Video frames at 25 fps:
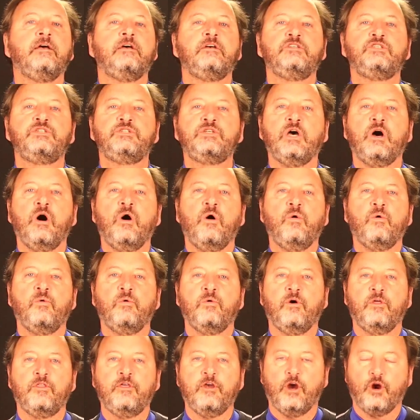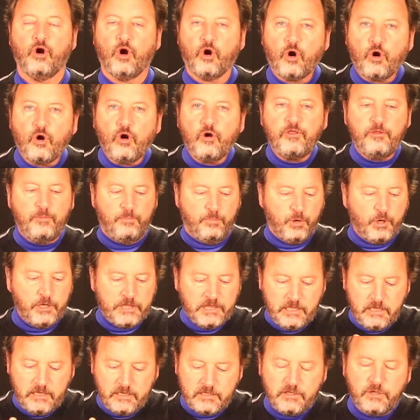So the Earth
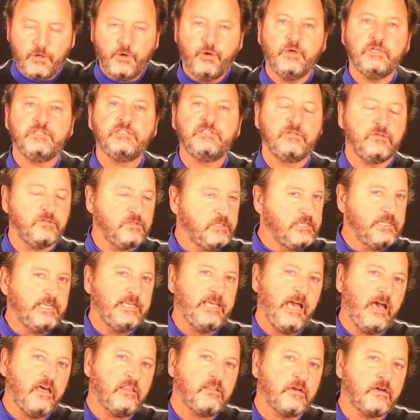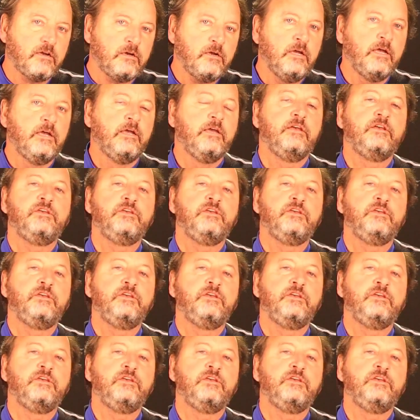put this crystal together